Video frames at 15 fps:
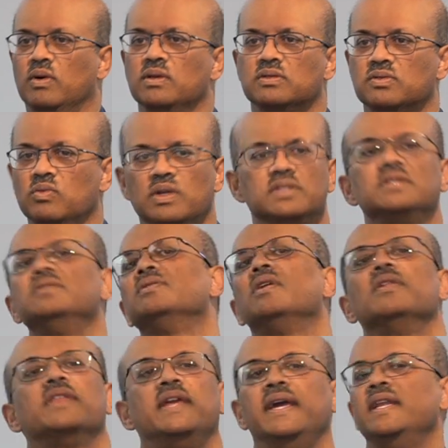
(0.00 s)
What, what does this
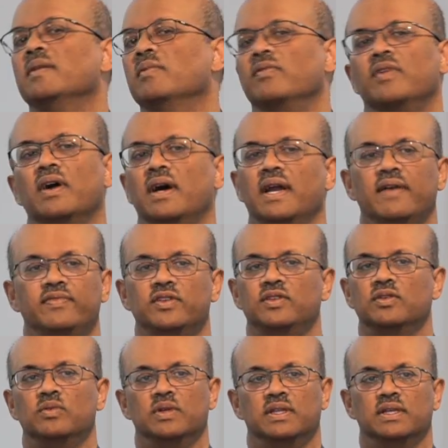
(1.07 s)
all kingdom of God have
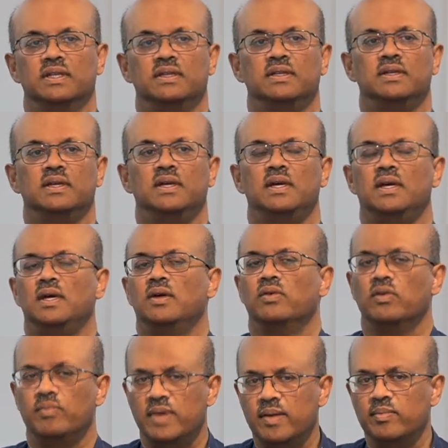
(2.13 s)
to do with it?
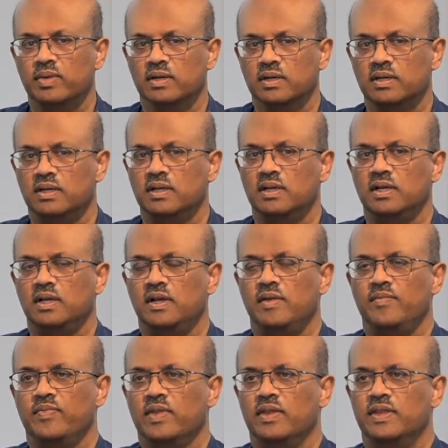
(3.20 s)
Remember,
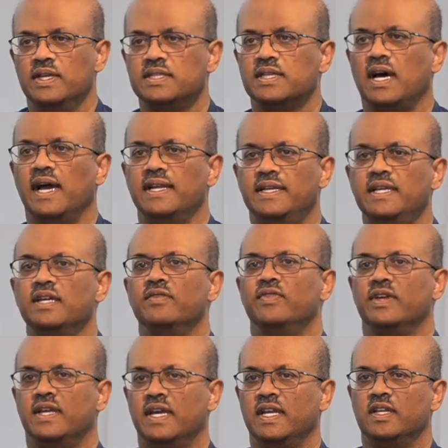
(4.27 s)
this idea
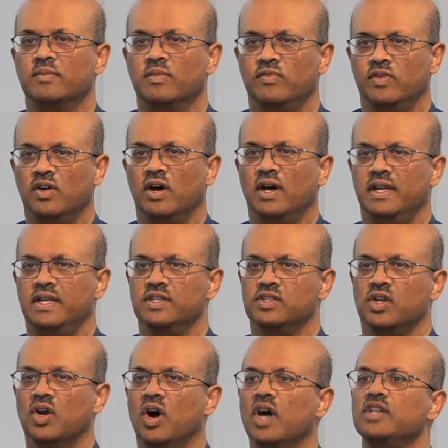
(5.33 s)
of the kingdom of God
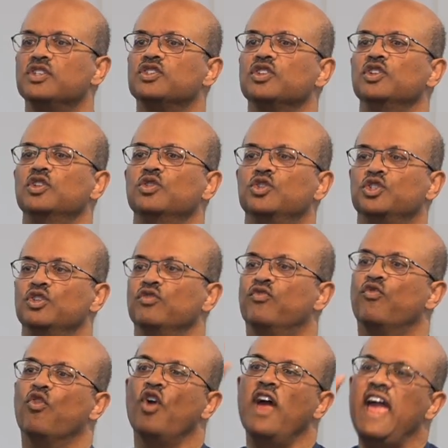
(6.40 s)
is God's solution
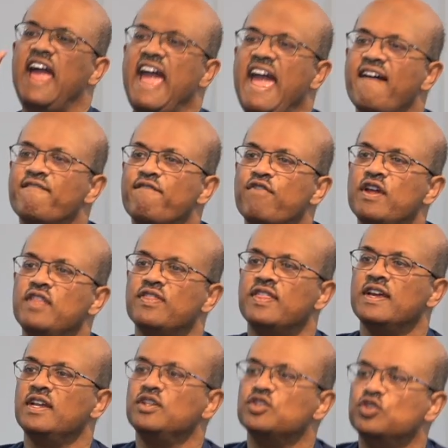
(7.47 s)
for
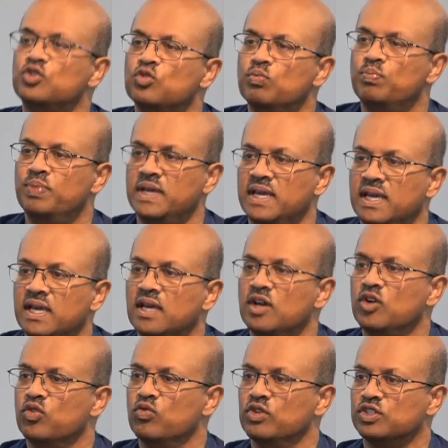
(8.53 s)
everything to be
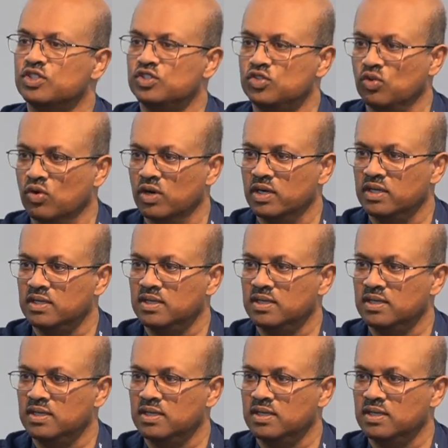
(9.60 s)
restored.